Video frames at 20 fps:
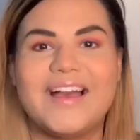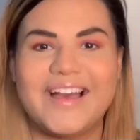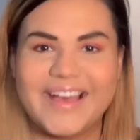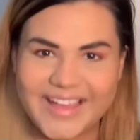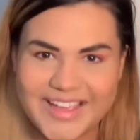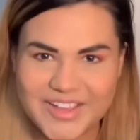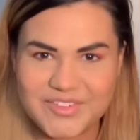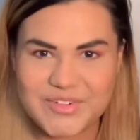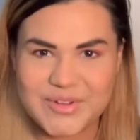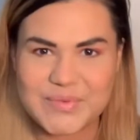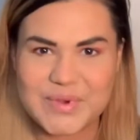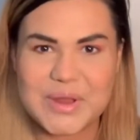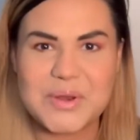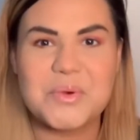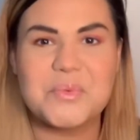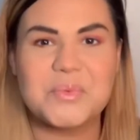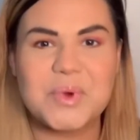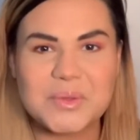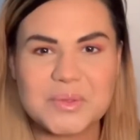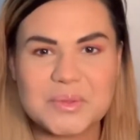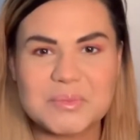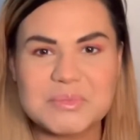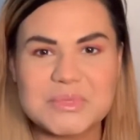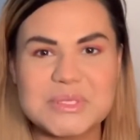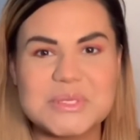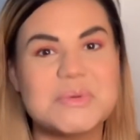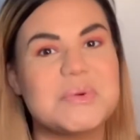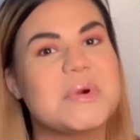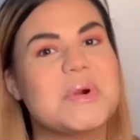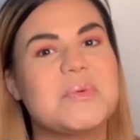Hi everyone, welcome
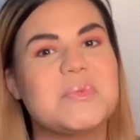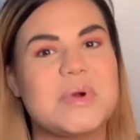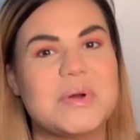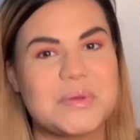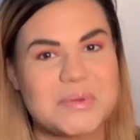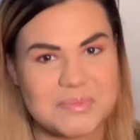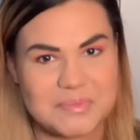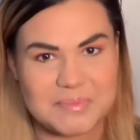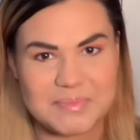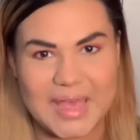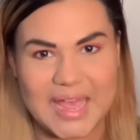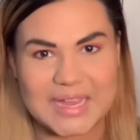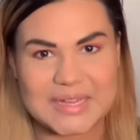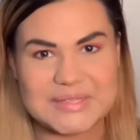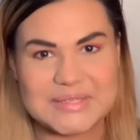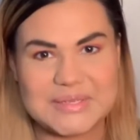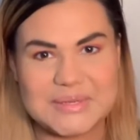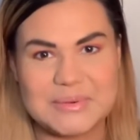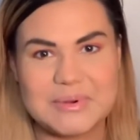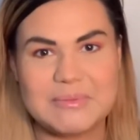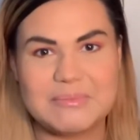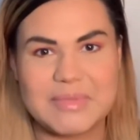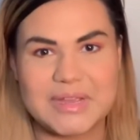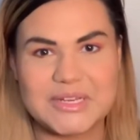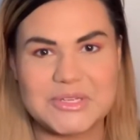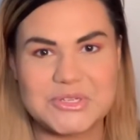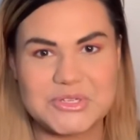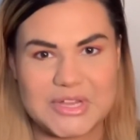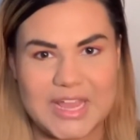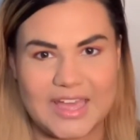to or welcome back to my
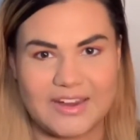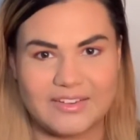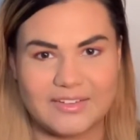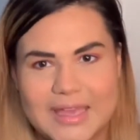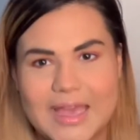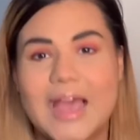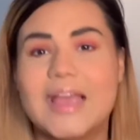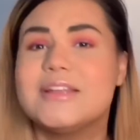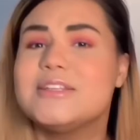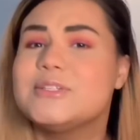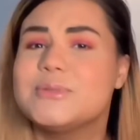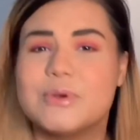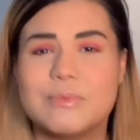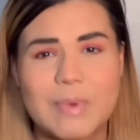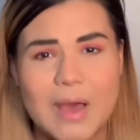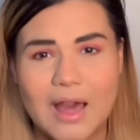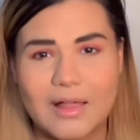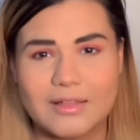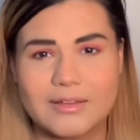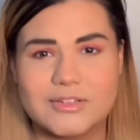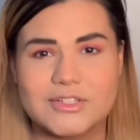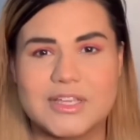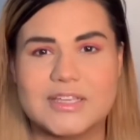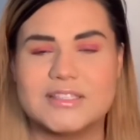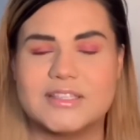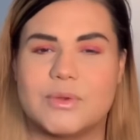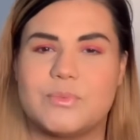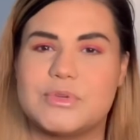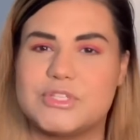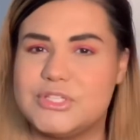channel. I do apologize,
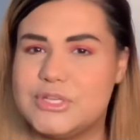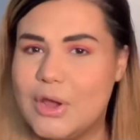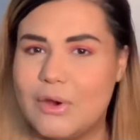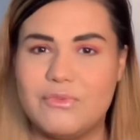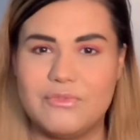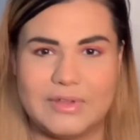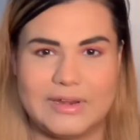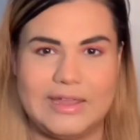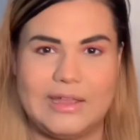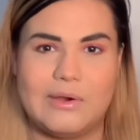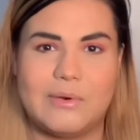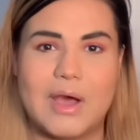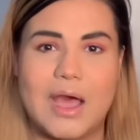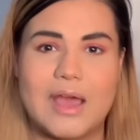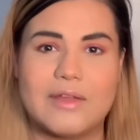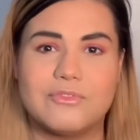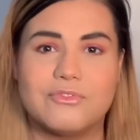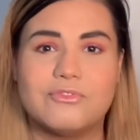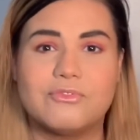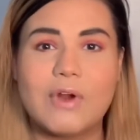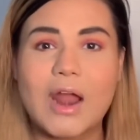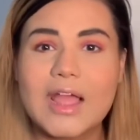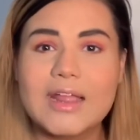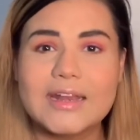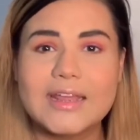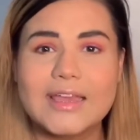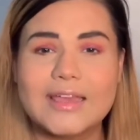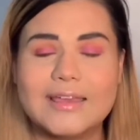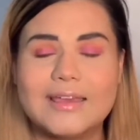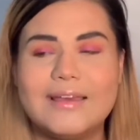there was no video on
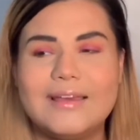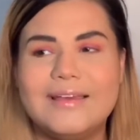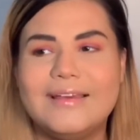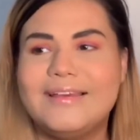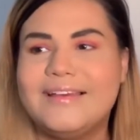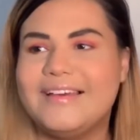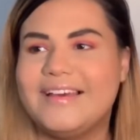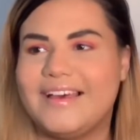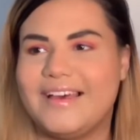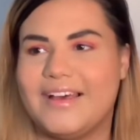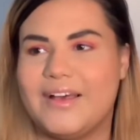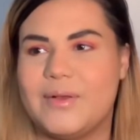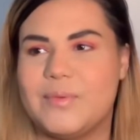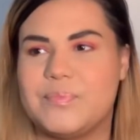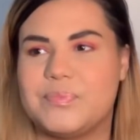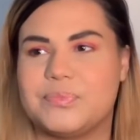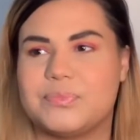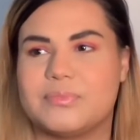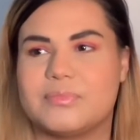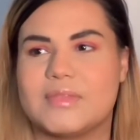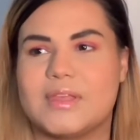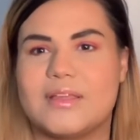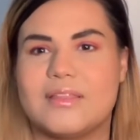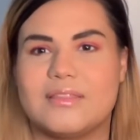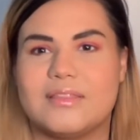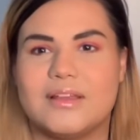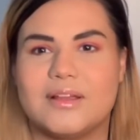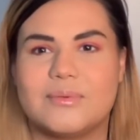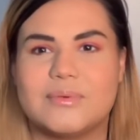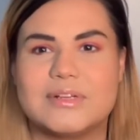Friday.
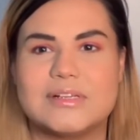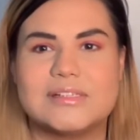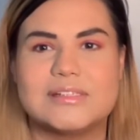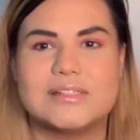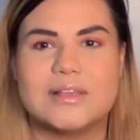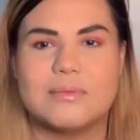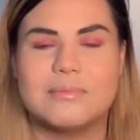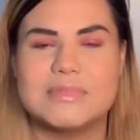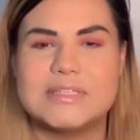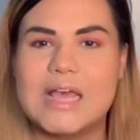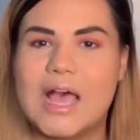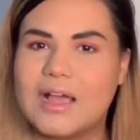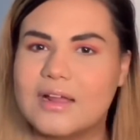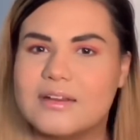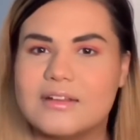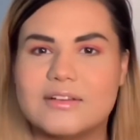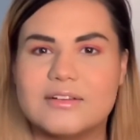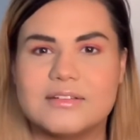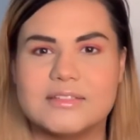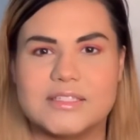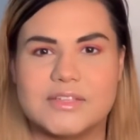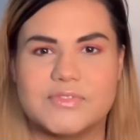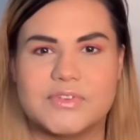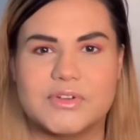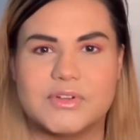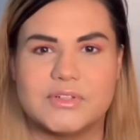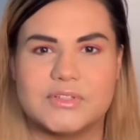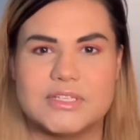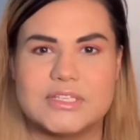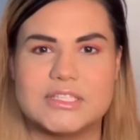There was some technical
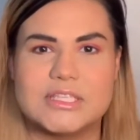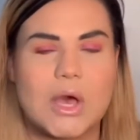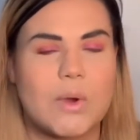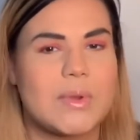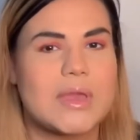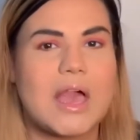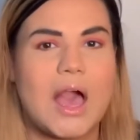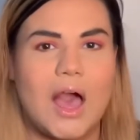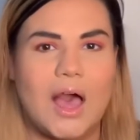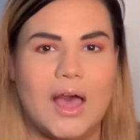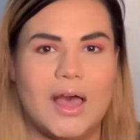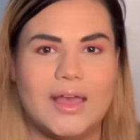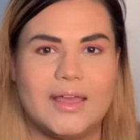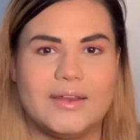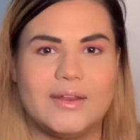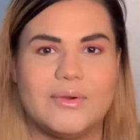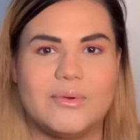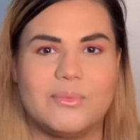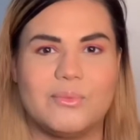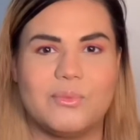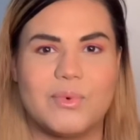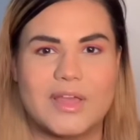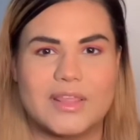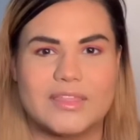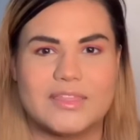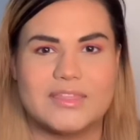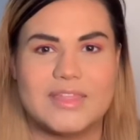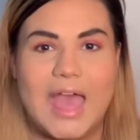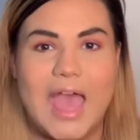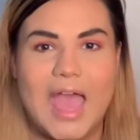difficulties going on
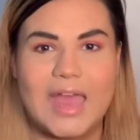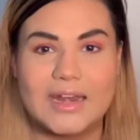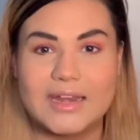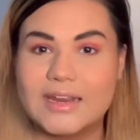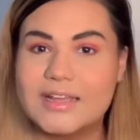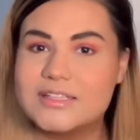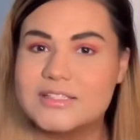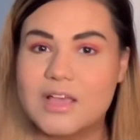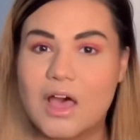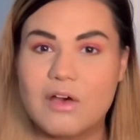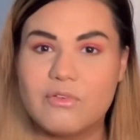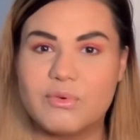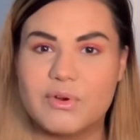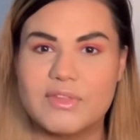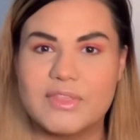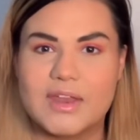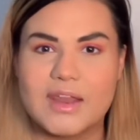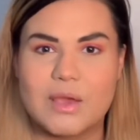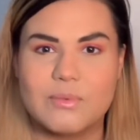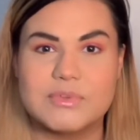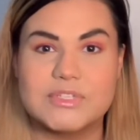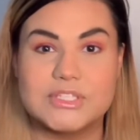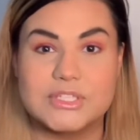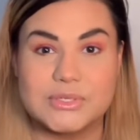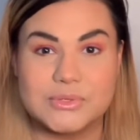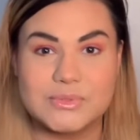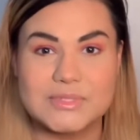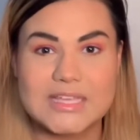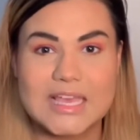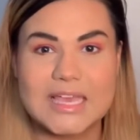with the editing software that I was
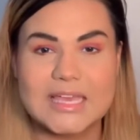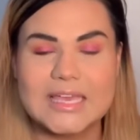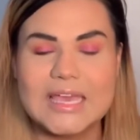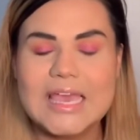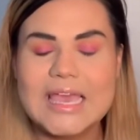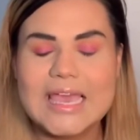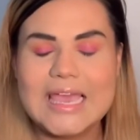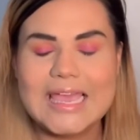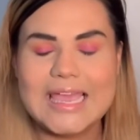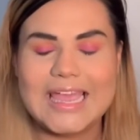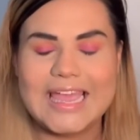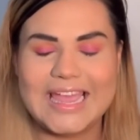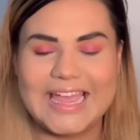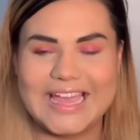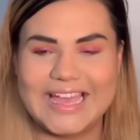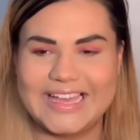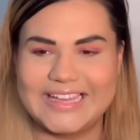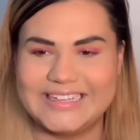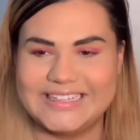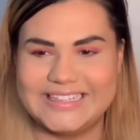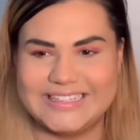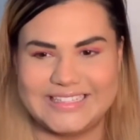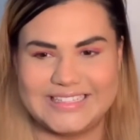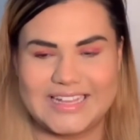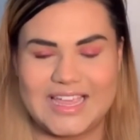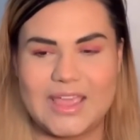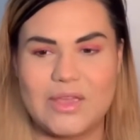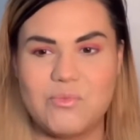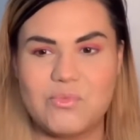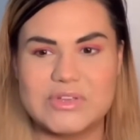using, and
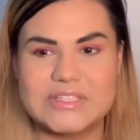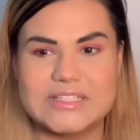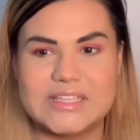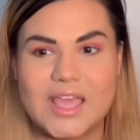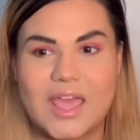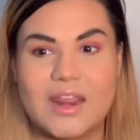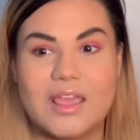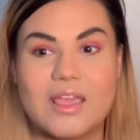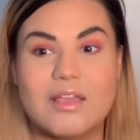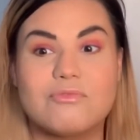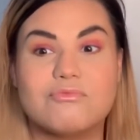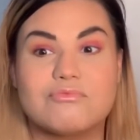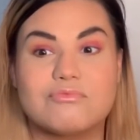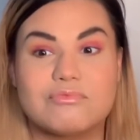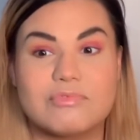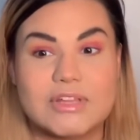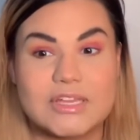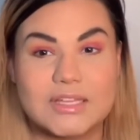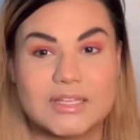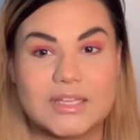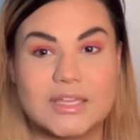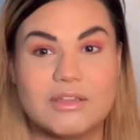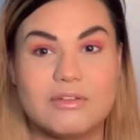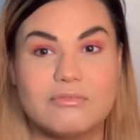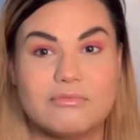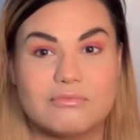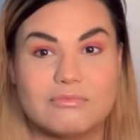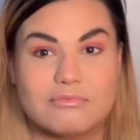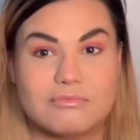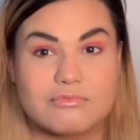it was getting
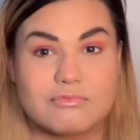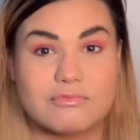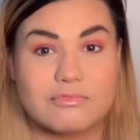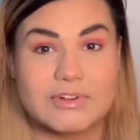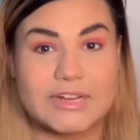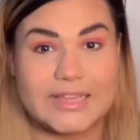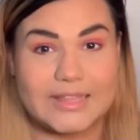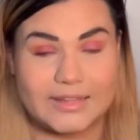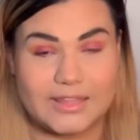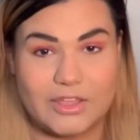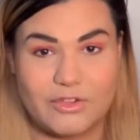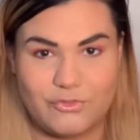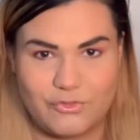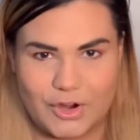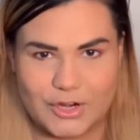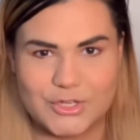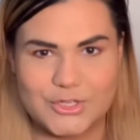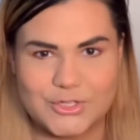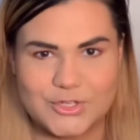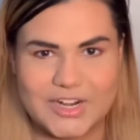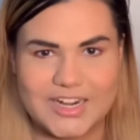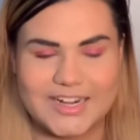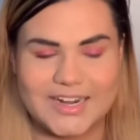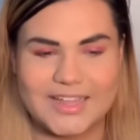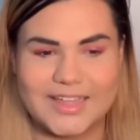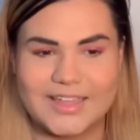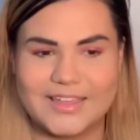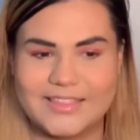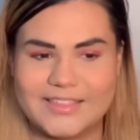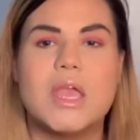really
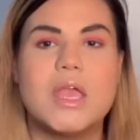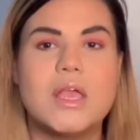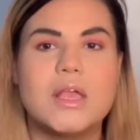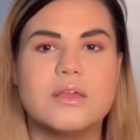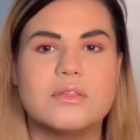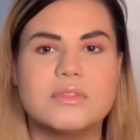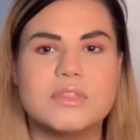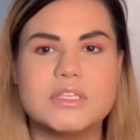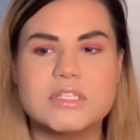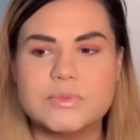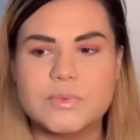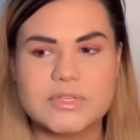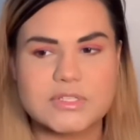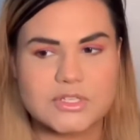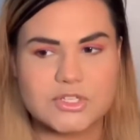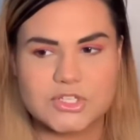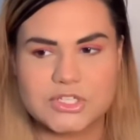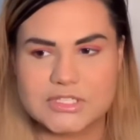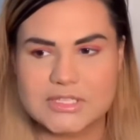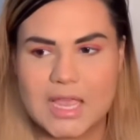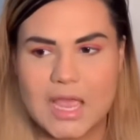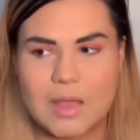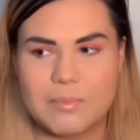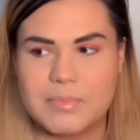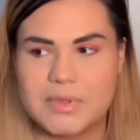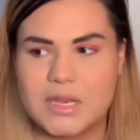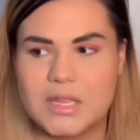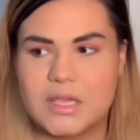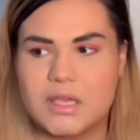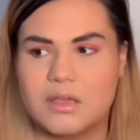frustrating. This wasn't just
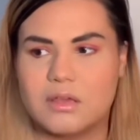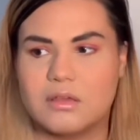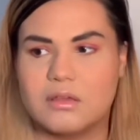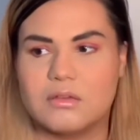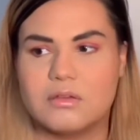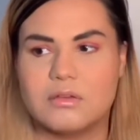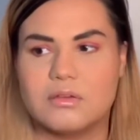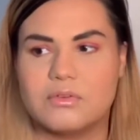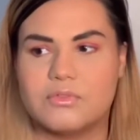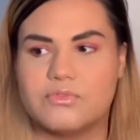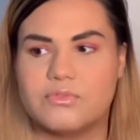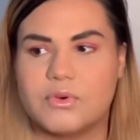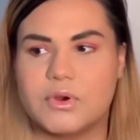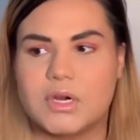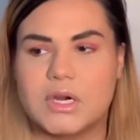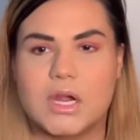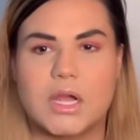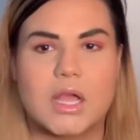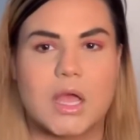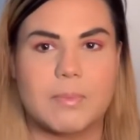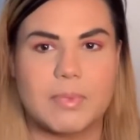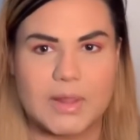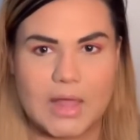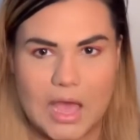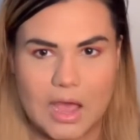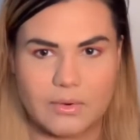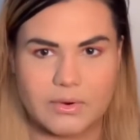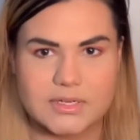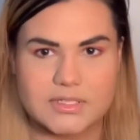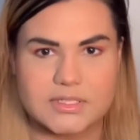happening for a couple
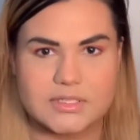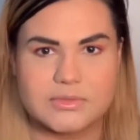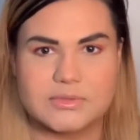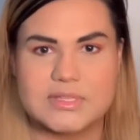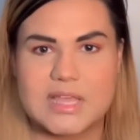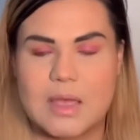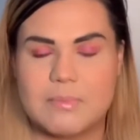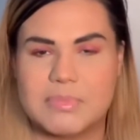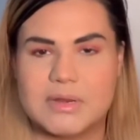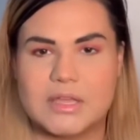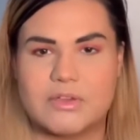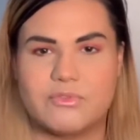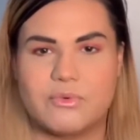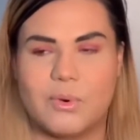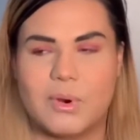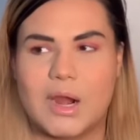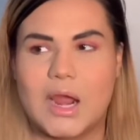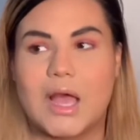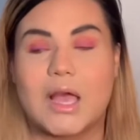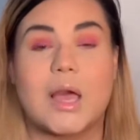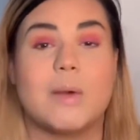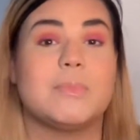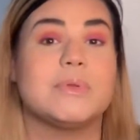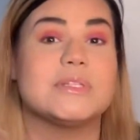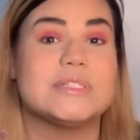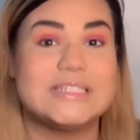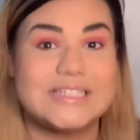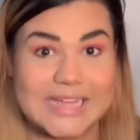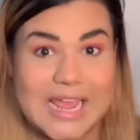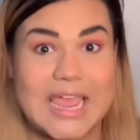hours, this was happening for a couple
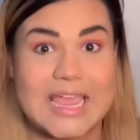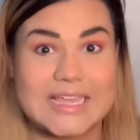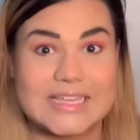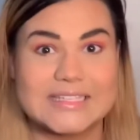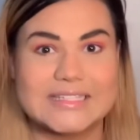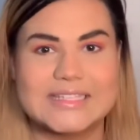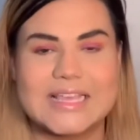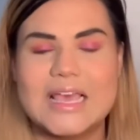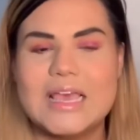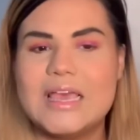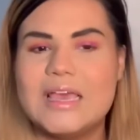days.